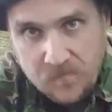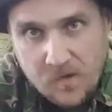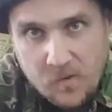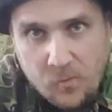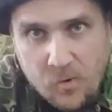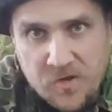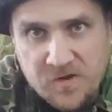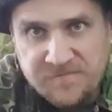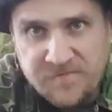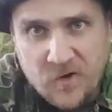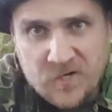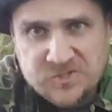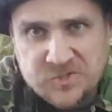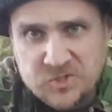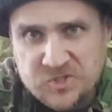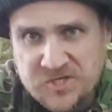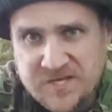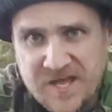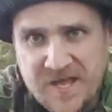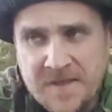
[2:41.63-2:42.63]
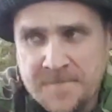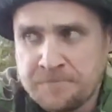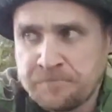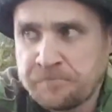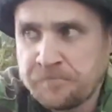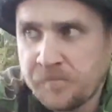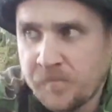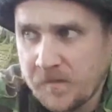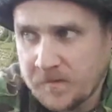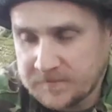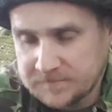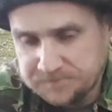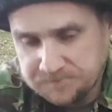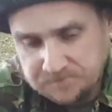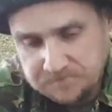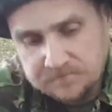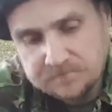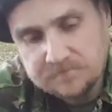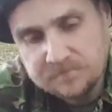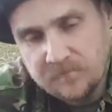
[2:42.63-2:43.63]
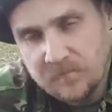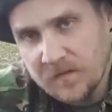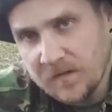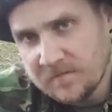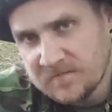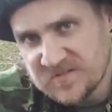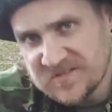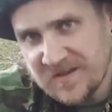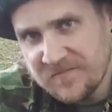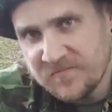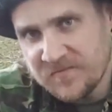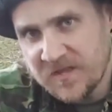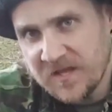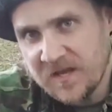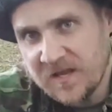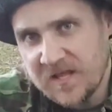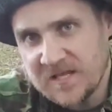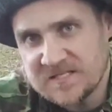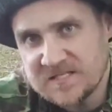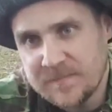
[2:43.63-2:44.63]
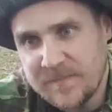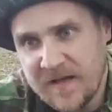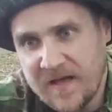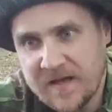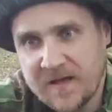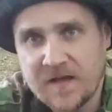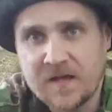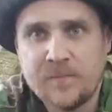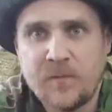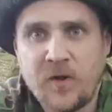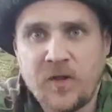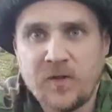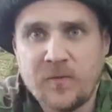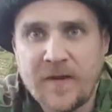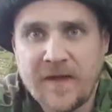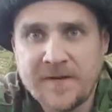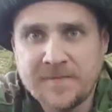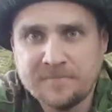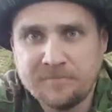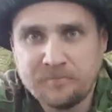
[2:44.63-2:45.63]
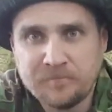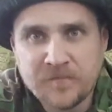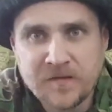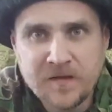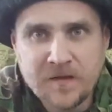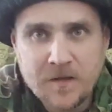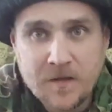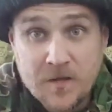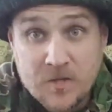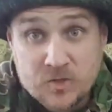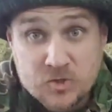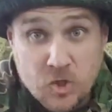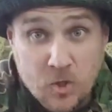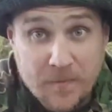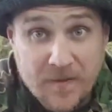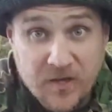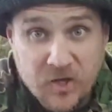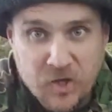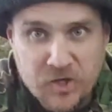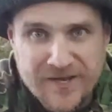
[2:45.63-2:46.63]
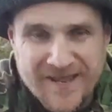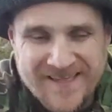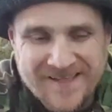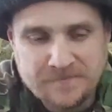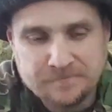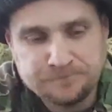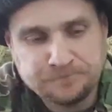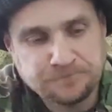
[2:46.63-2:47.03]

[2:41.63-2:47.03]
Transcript: On the Fosters today. 17 of these in the bag and a bottle of wine, so it'll be a good night.